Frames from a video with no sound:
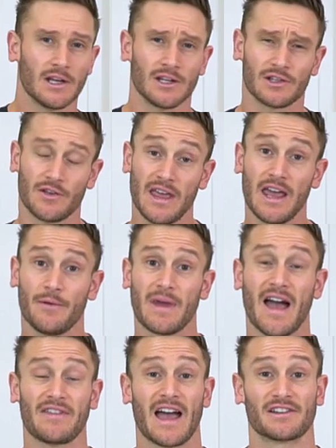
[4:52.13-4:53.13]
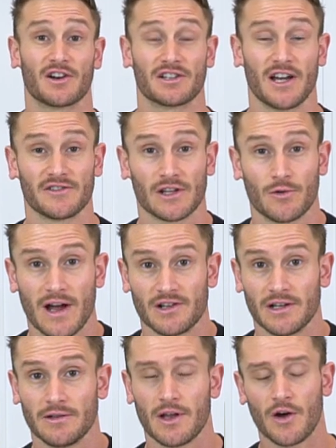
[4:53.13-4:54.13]
So then we have to ask ourselves the
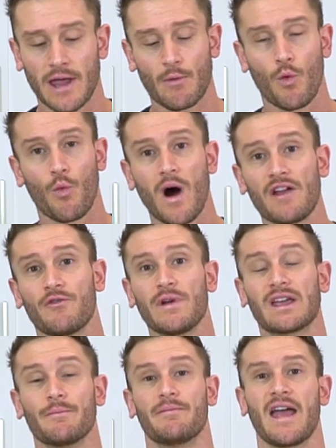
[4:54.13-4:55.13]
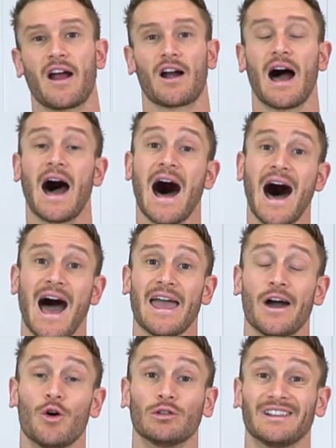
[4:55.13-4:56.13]
question, okay, well, what if we compare
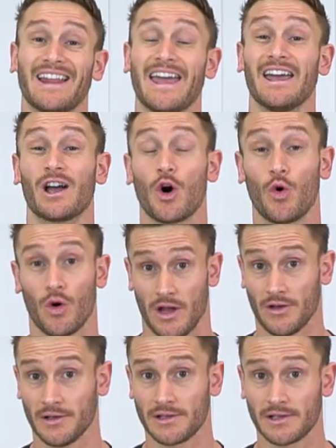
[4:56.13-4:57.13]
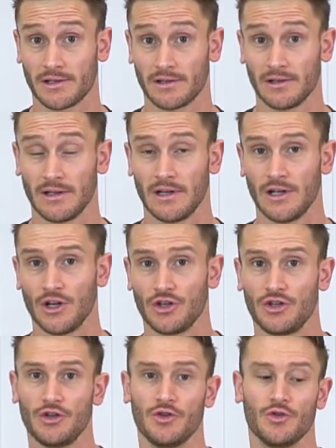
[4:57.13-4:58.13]
high oleic oils
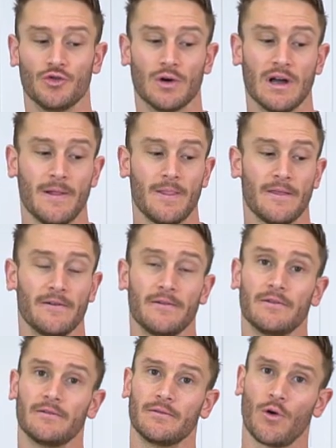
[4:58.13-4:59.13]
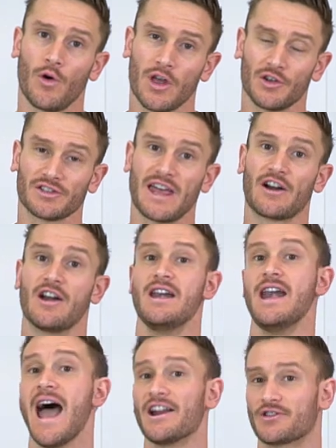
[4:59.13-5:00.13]
to oils that are
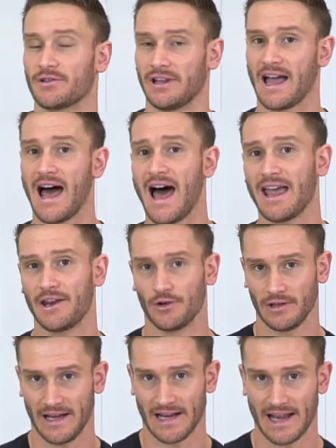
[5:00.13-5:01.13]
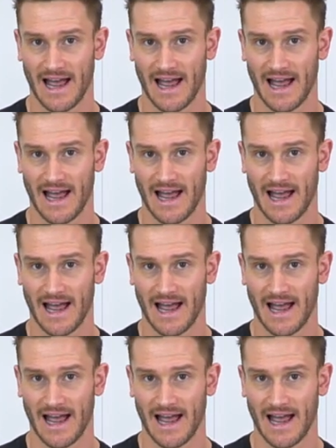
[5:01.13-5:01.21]
naturally high in oleic